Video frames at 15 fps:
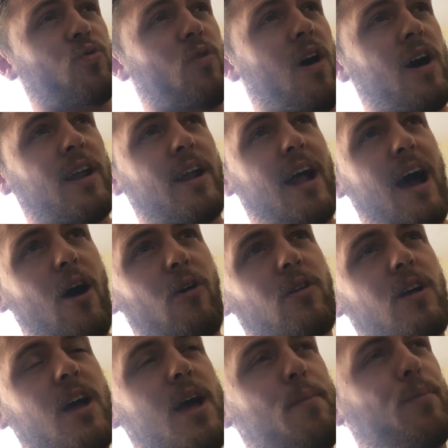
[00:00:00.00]
are rotted
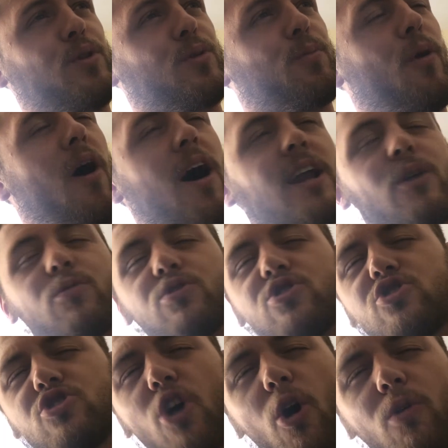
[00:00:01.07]
out. But the body was
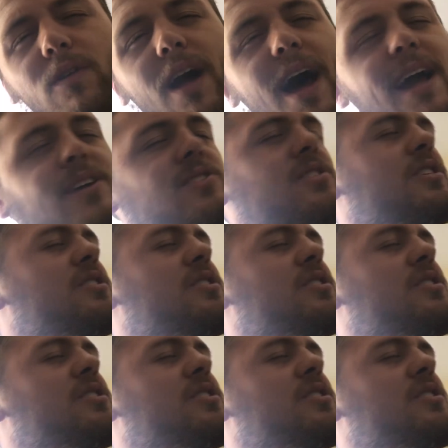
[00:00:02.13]
so nice.